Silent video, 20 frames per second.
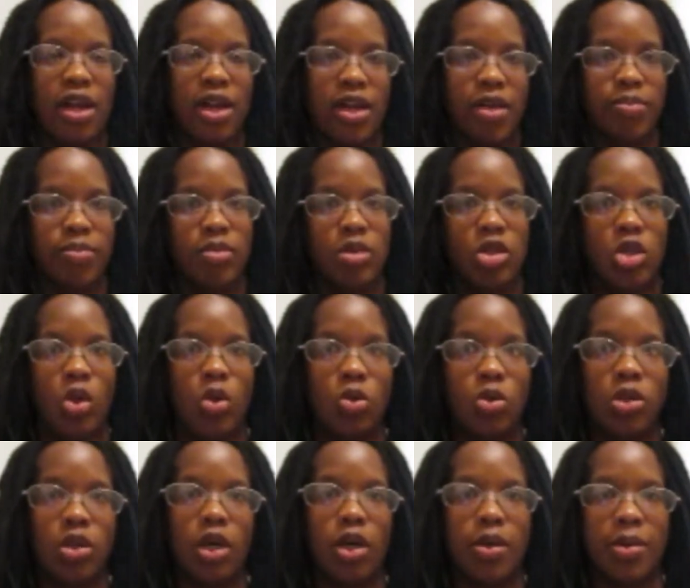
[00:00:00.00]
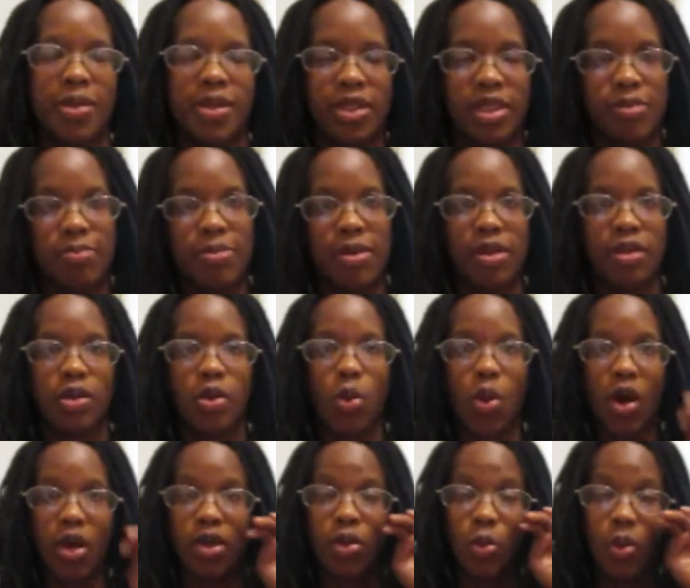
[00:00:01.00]
I'm so sorry it's been
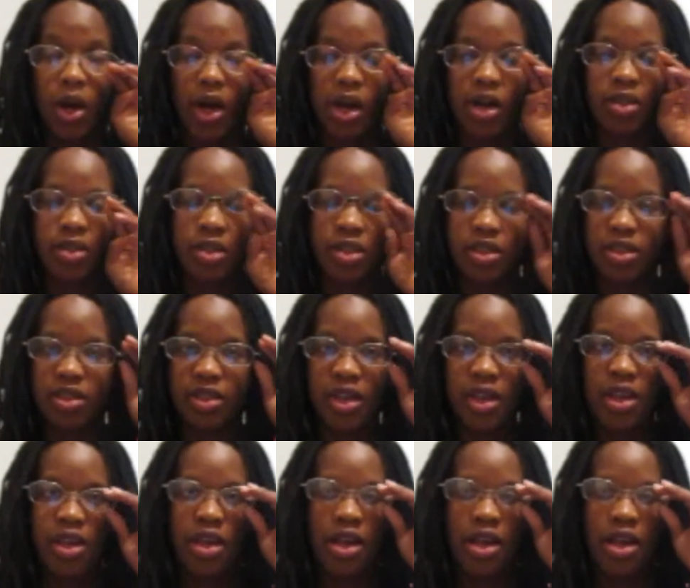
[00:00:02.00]
quite a while since